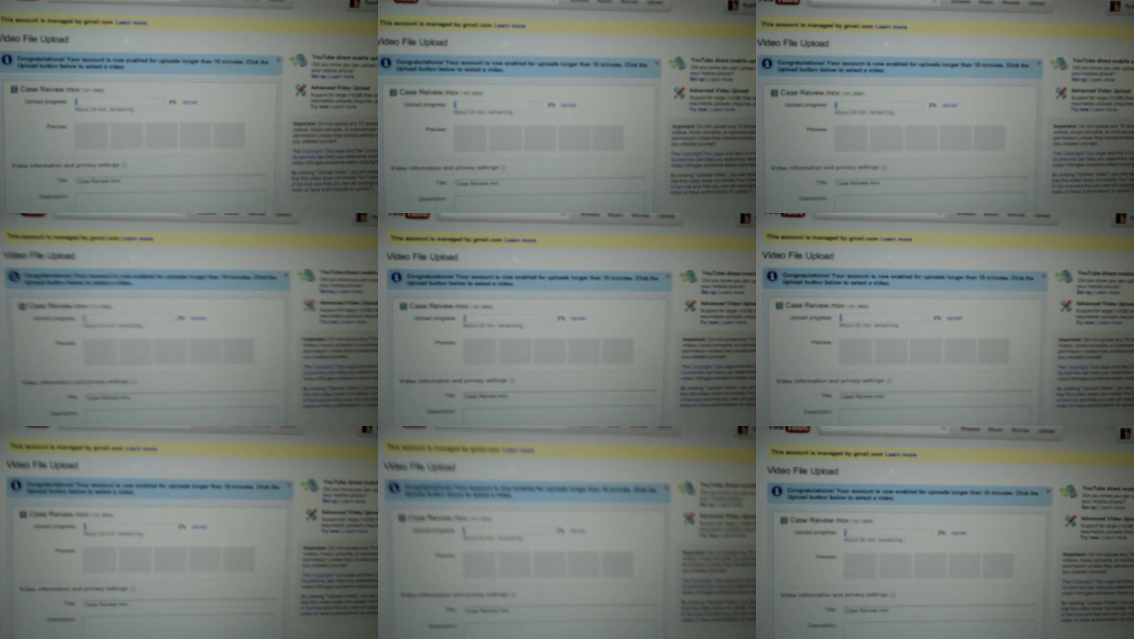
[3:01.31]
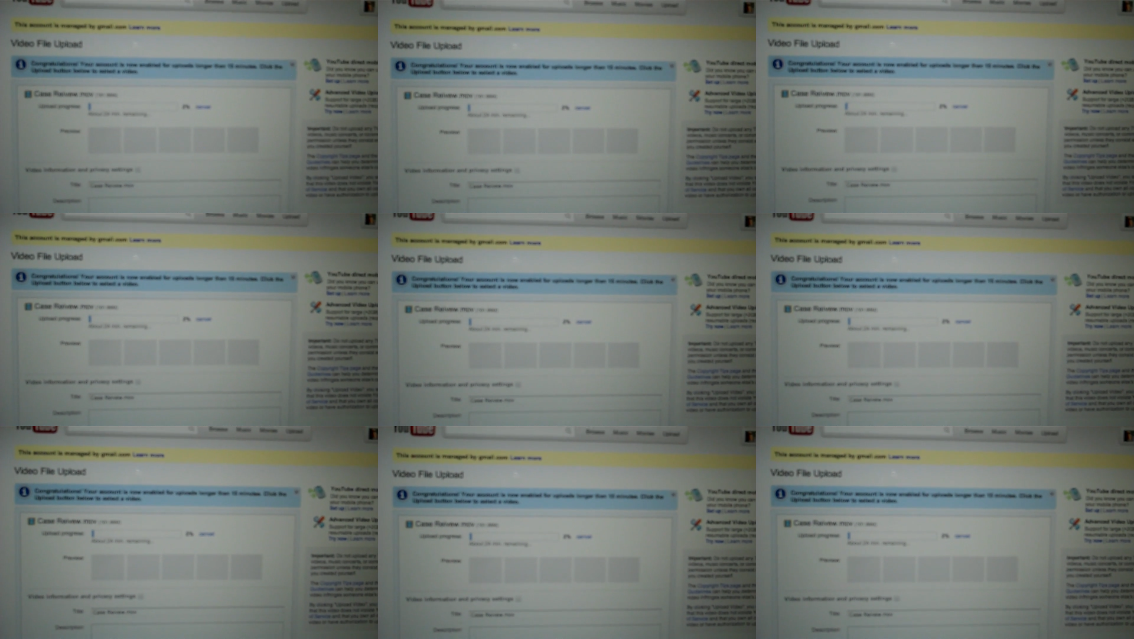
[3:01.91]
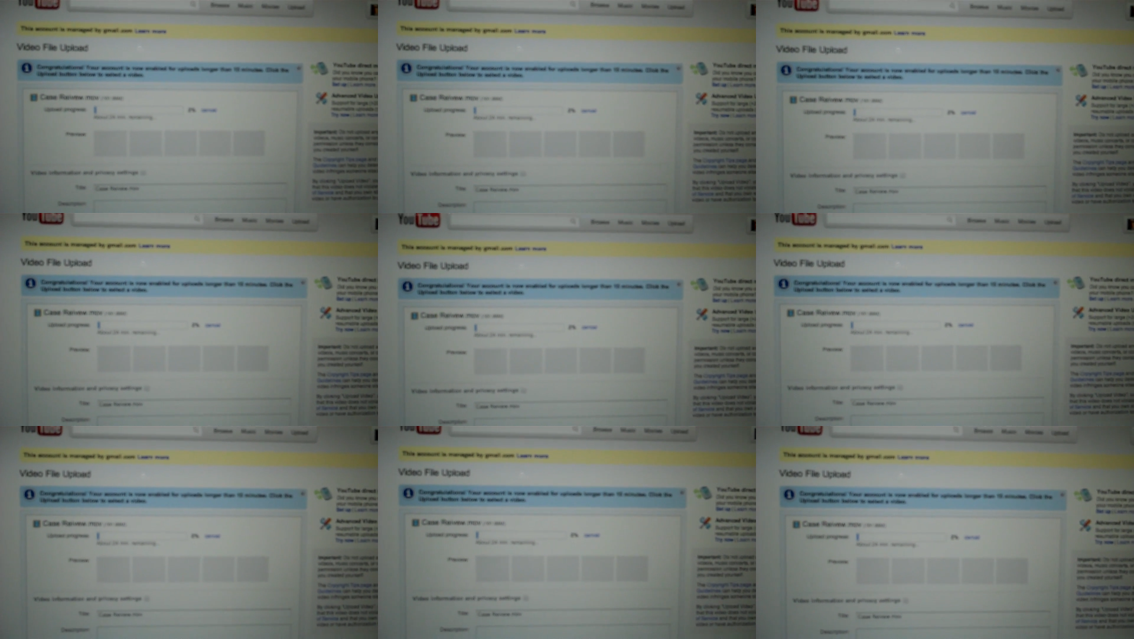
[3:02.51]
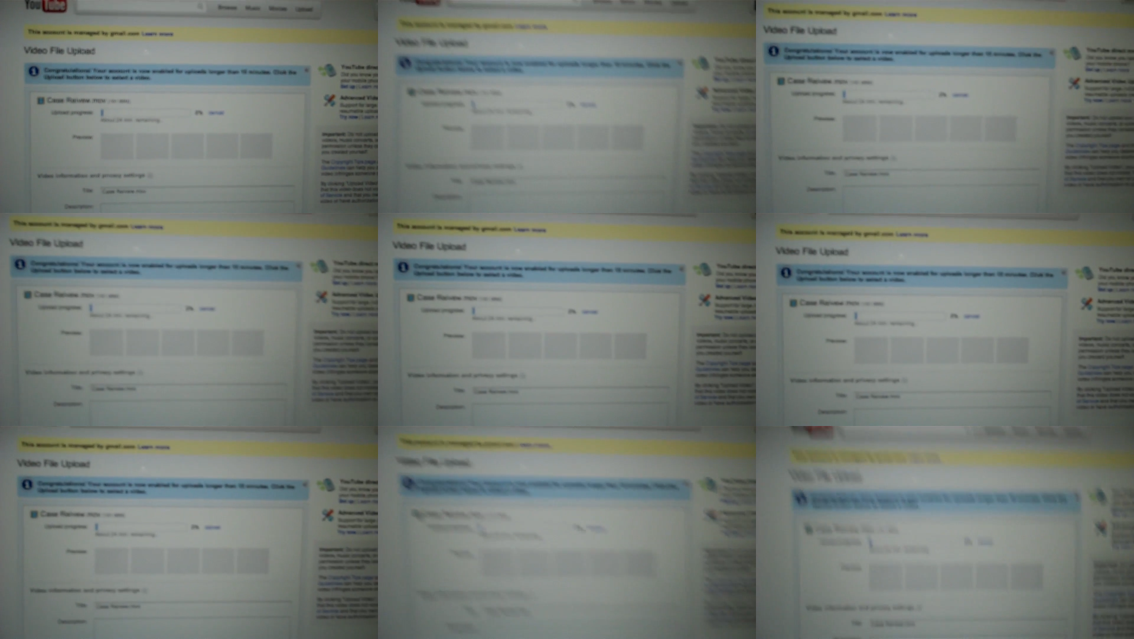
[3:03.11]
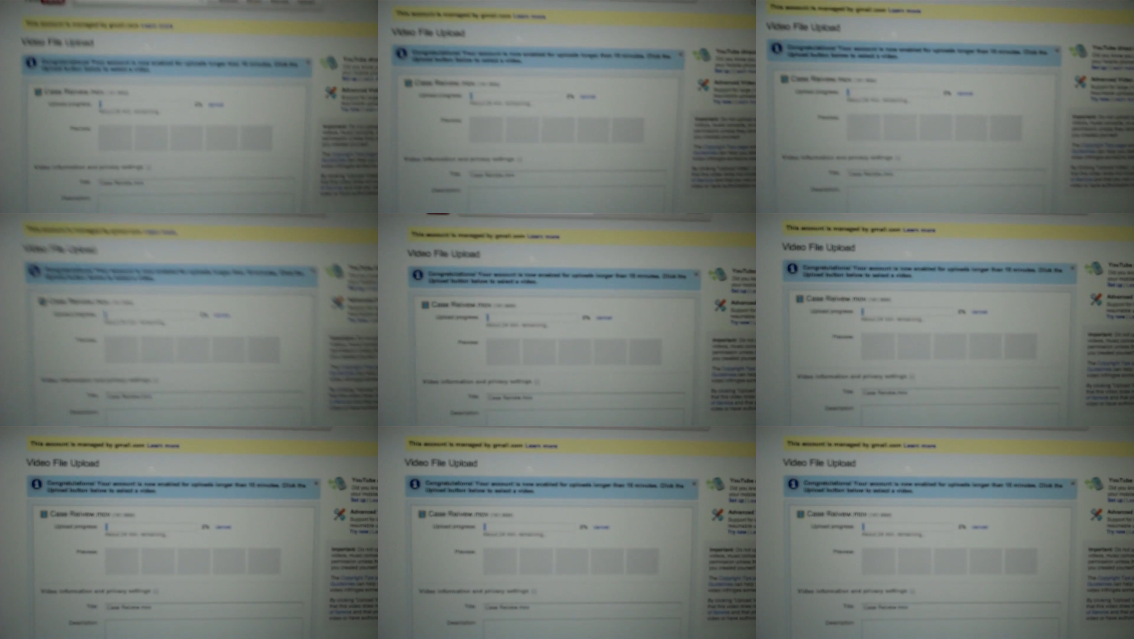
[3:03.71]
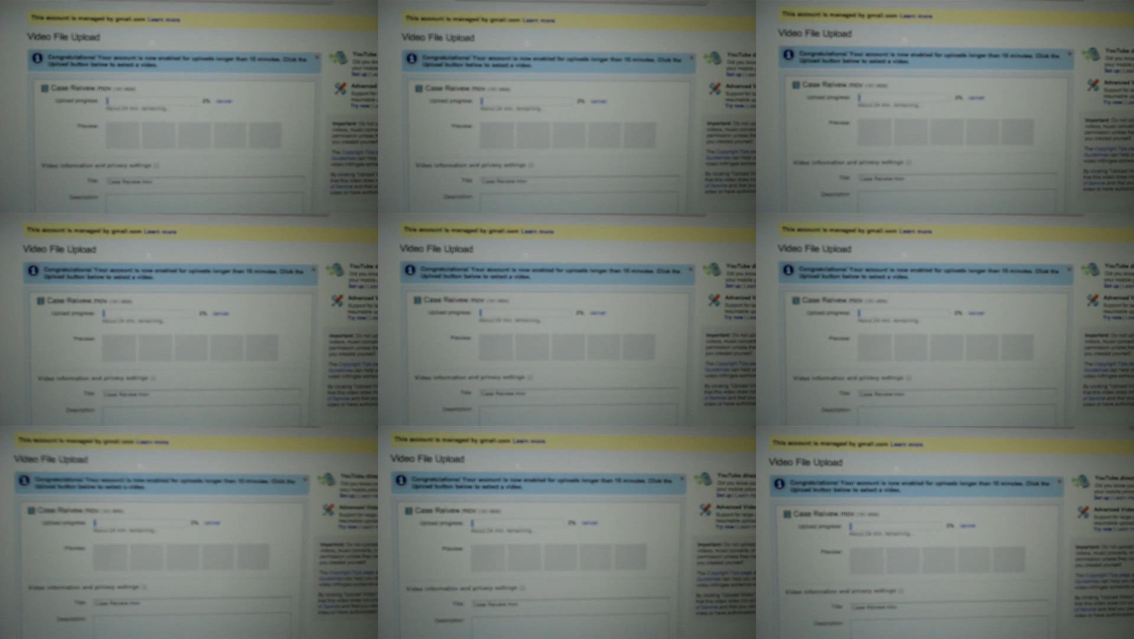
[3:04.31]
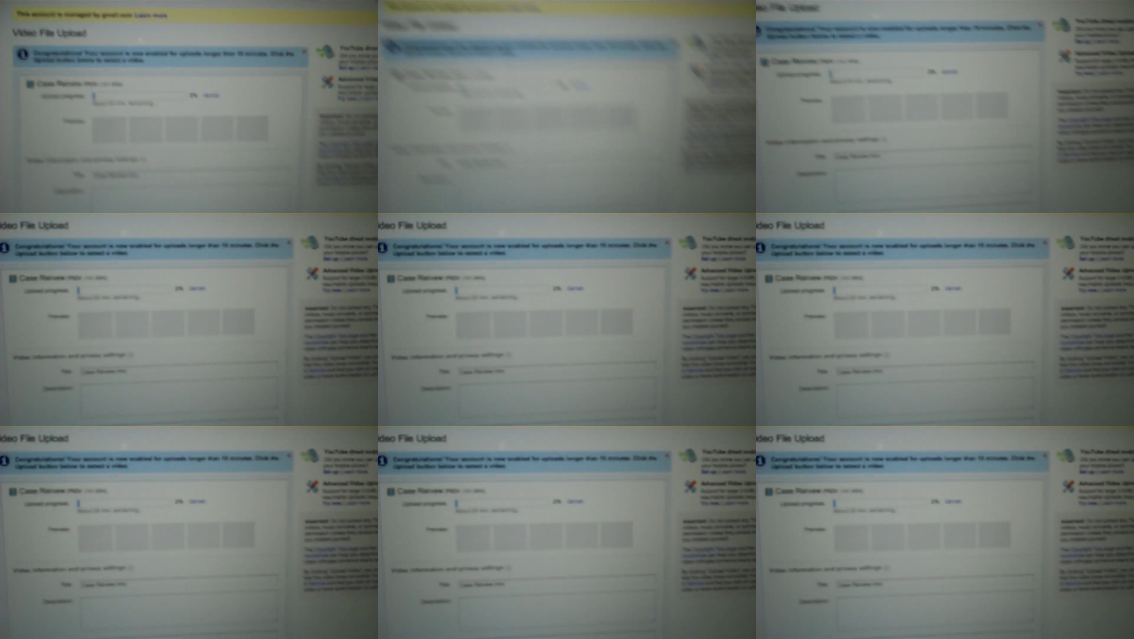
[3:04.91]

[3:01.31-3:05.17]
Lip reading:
(no speaker visible)